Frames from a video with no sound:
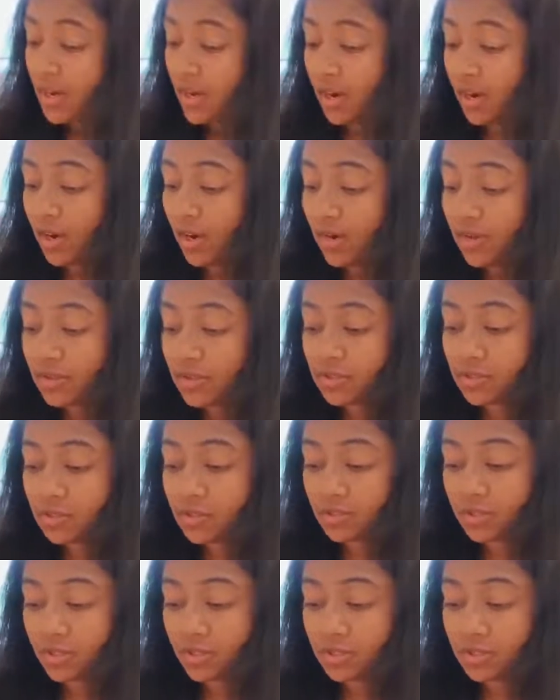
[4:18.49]
It's
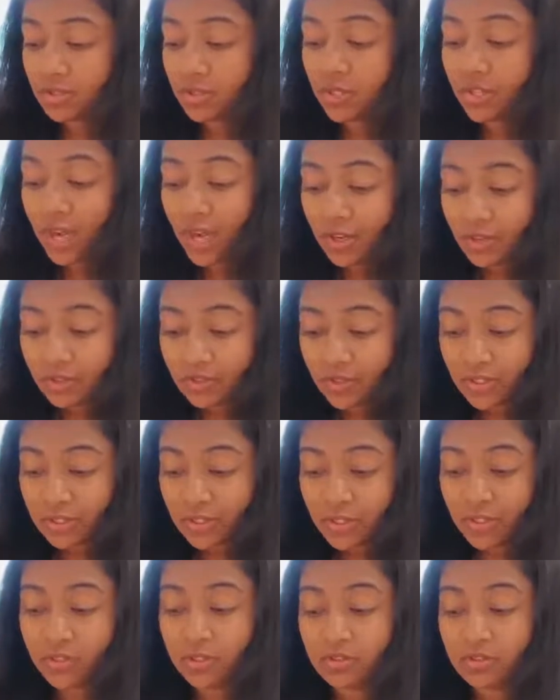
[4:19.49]
in Ayurveda,